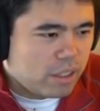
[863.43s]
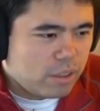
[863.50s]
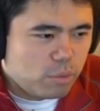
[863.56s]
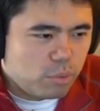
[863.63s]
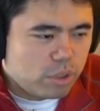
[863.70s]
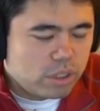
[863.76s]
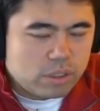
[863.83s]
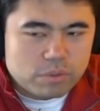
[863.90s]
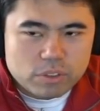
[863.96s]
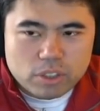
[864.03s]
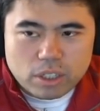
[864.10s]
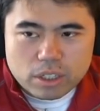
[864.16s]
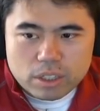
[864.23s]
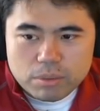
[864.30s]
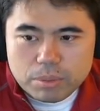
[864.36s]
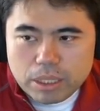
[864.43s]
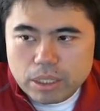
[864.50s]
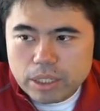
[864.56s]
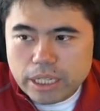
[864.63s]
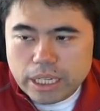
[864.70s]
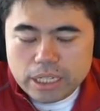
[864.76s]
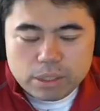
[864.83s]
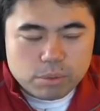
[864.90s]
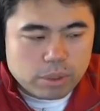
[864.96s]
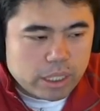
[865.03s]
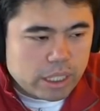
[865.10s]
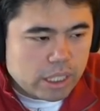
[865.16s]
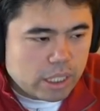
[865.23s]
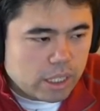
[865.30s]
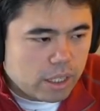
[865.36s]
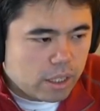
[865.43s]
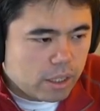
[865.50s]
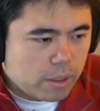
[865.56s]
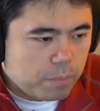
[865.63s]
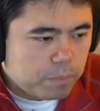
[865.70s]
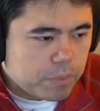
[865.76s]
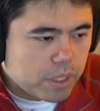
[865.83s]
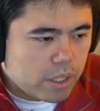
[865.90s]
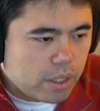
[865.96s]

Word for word: Uh, what are you even talking about? Anyway, um,